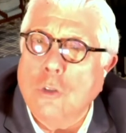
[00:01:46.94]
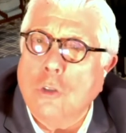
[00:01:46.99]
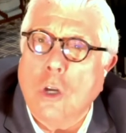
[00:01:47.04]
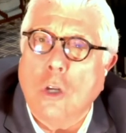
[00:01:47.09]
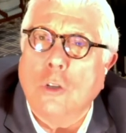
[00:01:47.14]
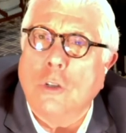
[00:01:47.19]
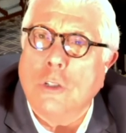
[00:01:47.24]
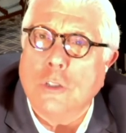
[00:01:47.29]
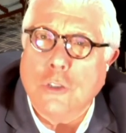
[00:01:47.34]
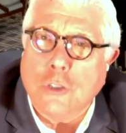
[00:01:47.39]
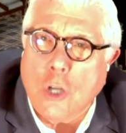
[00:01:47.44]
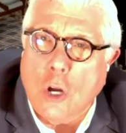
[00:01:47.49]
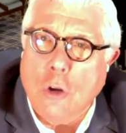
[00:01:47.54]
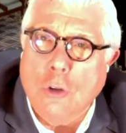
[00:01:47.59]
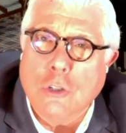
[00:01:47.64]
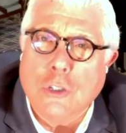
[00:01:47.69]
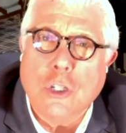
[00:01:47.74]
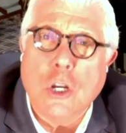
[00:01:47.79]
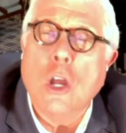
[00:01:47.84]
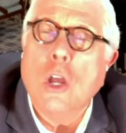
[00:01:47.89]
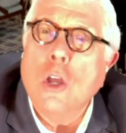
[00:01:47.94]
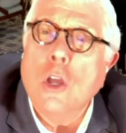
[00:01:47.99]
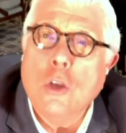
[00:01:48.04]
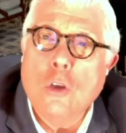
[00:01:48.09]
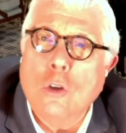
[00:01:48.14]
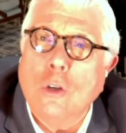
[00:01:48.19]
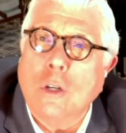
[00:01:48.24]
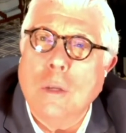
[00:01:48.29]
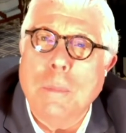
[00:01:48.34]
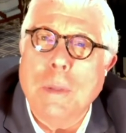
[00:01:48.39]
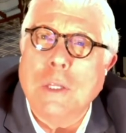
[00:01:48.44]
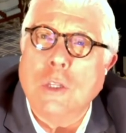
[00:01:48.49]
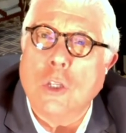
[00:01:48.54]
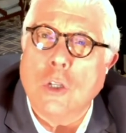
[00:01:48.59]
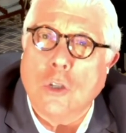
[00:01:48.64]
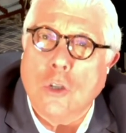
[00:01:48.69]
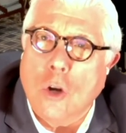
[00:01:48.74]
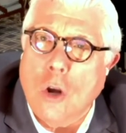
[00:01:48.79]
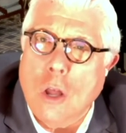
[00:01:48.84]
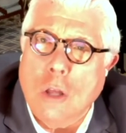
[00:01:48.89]
You could go to church. You could meet the
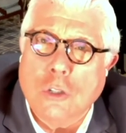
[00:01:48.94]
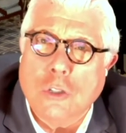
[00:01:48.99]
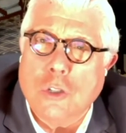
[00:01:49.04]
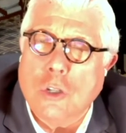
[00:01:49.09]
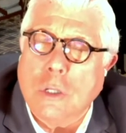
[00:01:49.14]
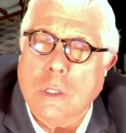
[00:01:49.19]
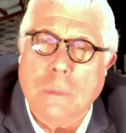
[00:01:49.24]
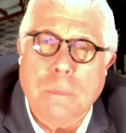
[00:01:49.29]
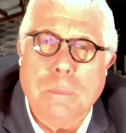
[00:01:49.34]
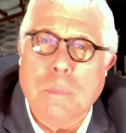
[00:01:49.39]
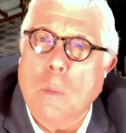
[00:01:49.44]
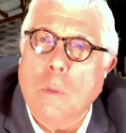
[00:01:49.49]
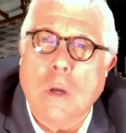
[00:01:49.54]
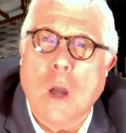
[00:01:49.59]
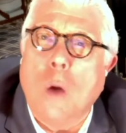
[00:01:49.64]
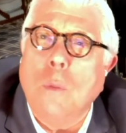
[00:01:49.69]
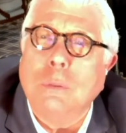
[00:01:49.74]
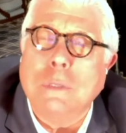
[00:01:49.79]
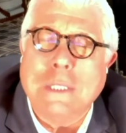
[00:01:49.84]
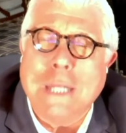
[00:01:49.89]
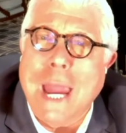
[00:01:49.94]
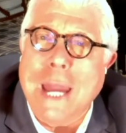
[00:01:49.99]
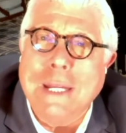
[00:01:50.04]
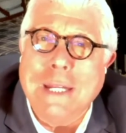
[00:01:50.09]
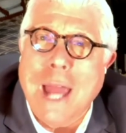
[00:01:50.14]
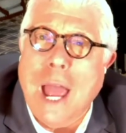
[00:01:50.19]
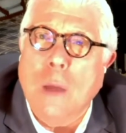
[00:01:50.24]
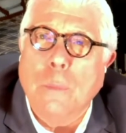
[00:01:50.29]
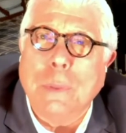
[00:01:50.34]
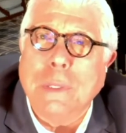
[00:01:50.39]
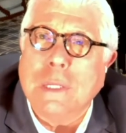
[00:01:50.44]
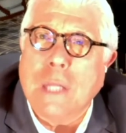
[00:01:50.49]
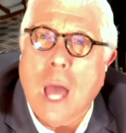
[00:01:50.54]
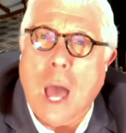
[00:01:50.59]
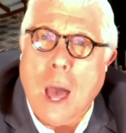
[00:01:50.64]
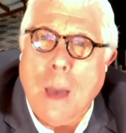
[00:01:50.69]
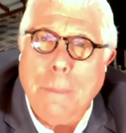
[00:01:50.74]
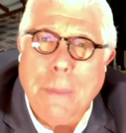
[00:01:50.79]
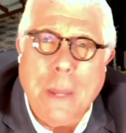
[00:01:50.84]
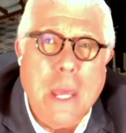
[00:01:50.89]
girls. You could go date night with the
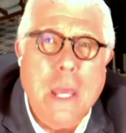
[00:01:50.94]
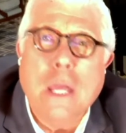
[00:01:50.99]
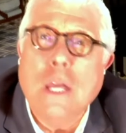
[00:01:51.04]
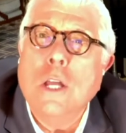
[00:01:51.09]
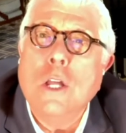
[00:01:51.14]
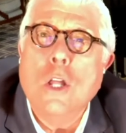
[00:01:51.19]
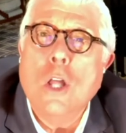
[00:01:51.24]
hubby.